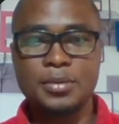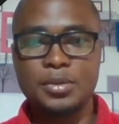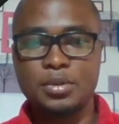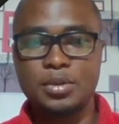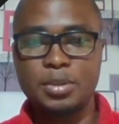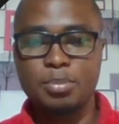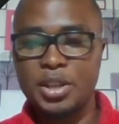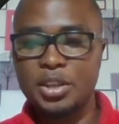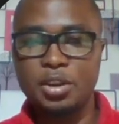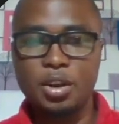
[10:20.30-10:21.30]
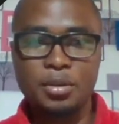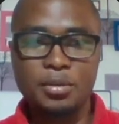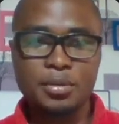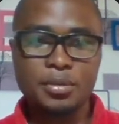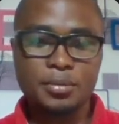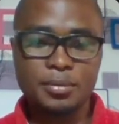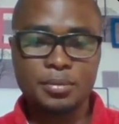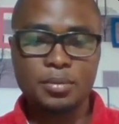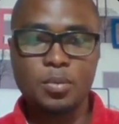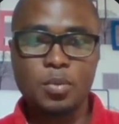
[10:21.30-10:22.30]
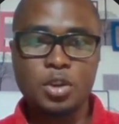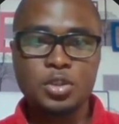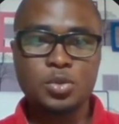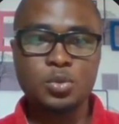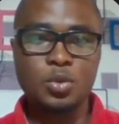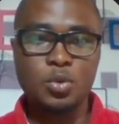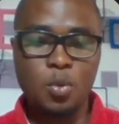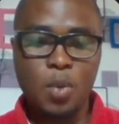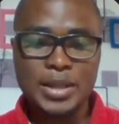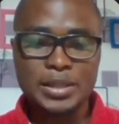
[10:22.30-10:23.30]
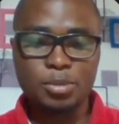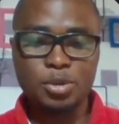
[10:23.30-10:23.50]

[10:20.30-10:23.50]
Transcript: So depending on what you want,